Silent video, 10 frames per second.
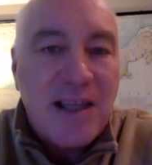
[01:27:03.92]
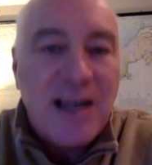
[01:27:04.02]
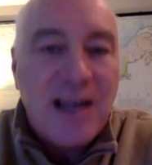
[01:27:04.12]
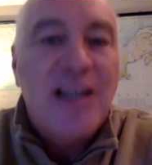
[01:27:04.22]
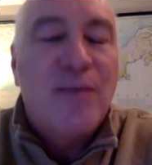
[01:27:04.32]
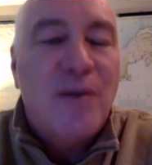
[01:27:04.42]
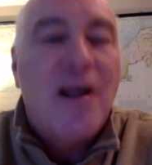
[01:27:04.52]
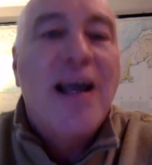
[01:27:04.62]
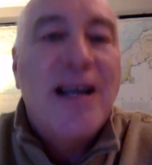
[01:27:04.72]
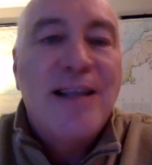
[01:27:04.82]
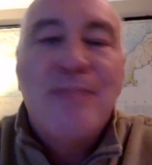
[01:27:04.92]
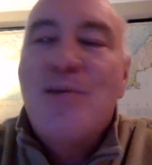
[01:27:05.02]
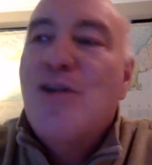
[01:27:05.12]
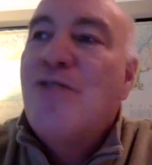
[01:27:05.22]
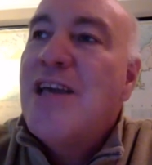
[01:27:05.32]
flying in the
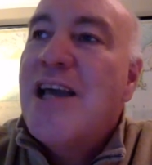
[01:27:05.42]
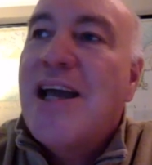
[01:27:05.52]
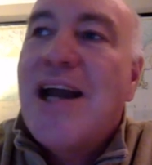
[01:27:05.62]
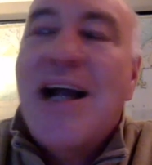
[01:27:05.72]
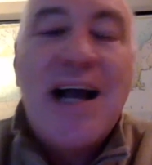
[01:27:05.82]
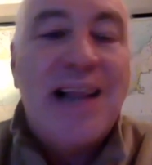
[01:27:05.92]
movie, and I got them